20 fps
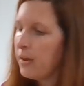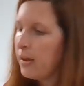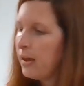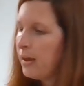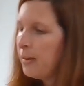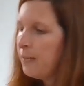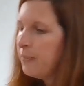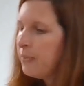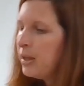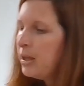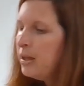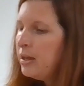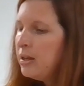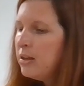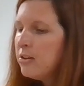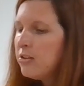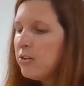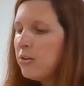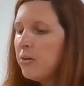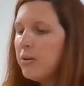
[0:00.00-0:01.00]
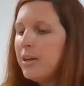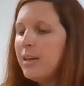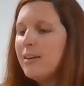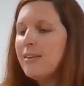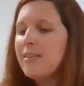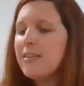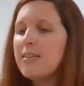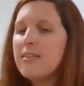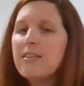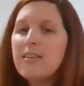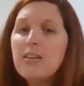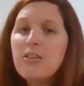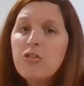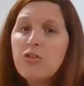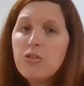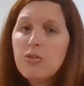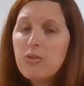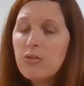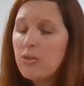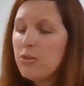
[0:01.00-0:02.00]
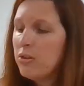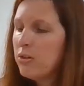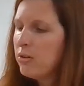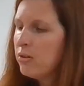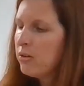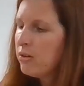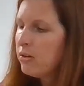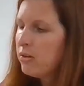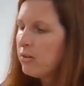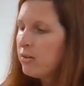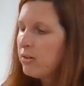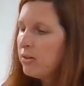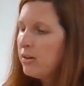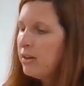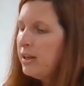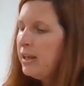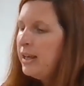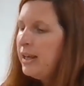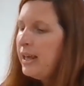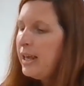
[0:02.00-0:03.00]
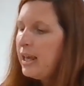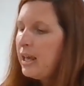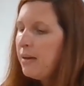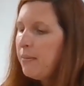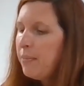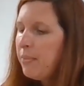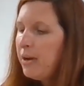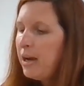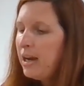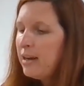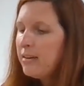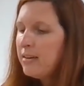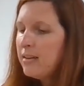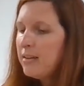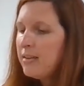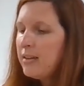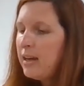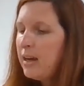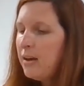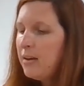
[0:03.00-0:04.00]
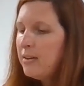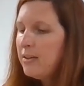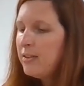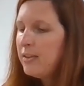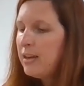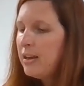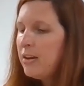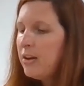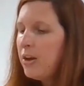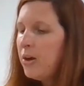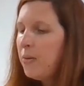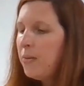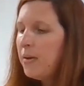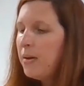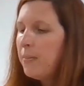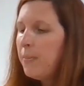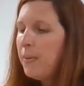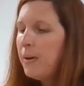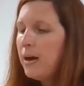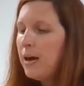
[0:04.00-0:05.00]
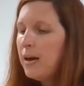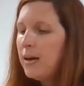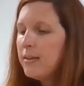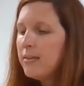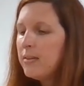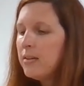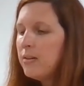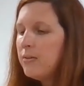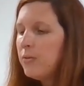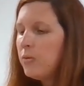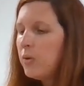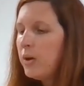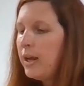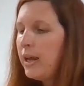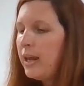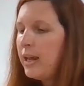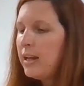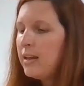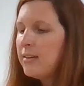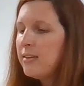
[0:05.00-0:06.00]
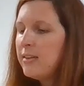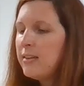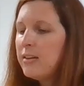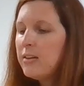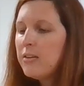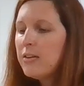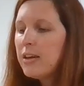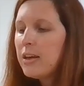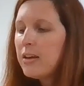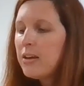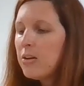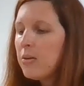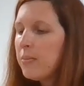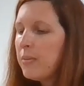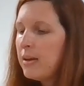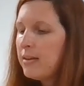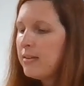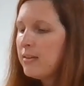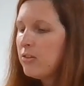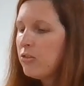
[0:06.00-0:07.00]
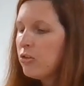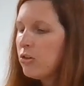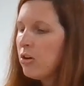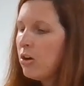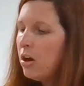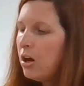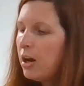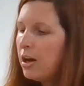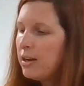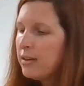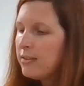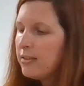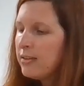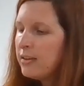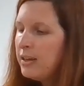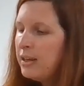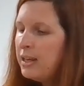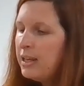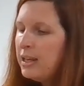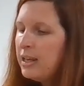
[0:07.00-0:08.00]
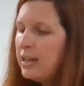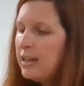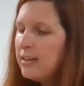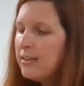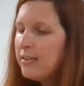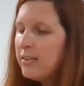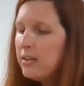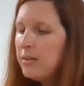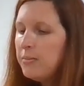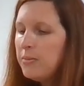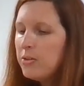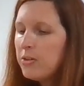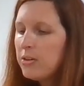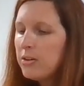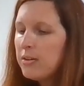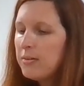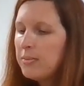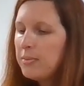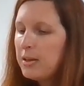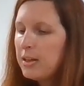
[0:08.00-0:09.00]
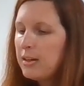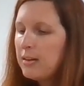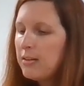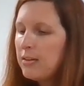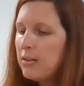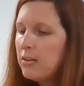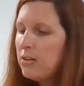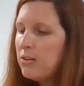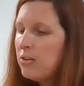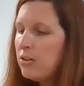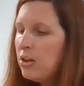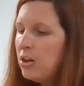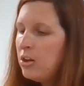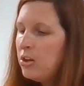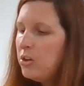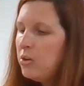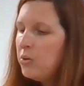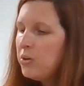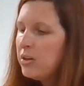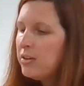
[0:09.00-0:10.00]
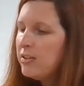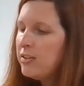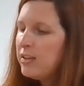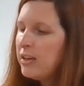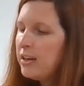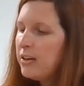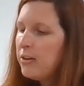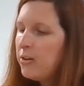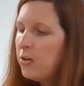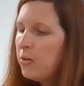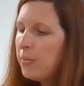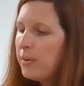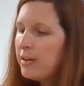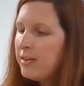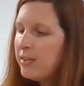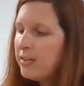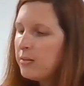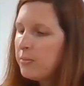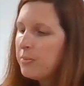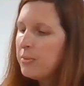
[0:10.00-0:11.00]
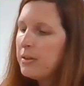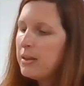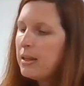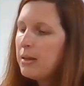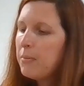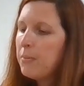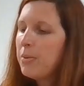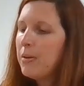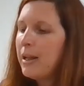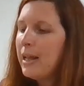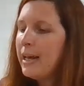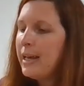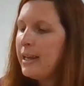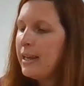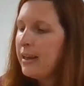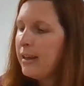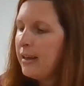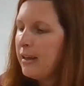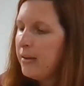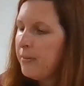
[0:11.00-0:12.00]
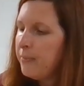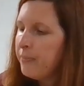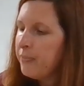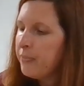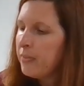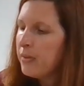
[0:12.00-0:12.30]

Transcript: okay? So it is essential to learn and practice how to say no in a positive way and still get your message across. In some circumstances, you can say no by simply implying it.